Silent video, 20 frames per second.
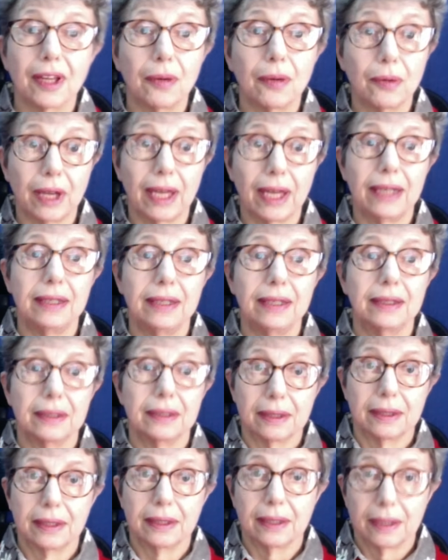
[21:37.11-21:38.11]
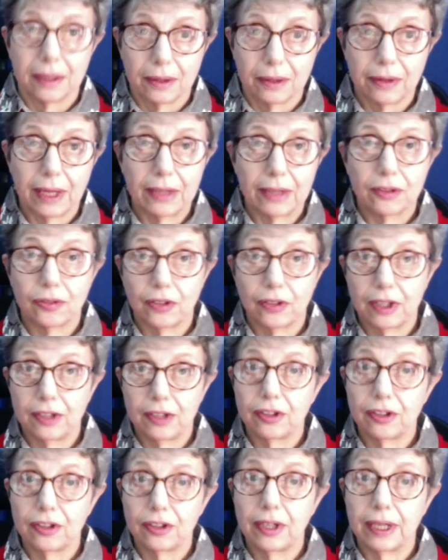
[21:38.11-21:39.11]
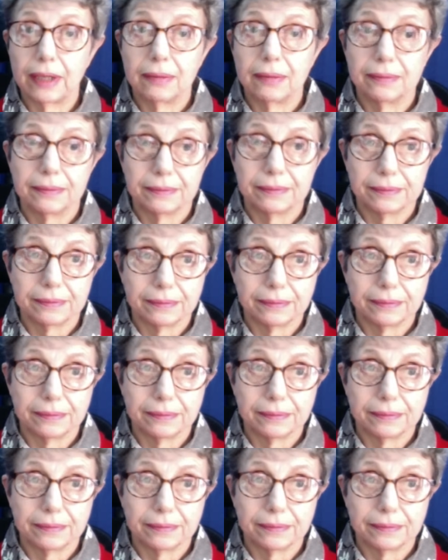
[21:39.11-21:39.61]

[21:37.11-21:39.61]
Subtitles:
Okay, thanks for listening.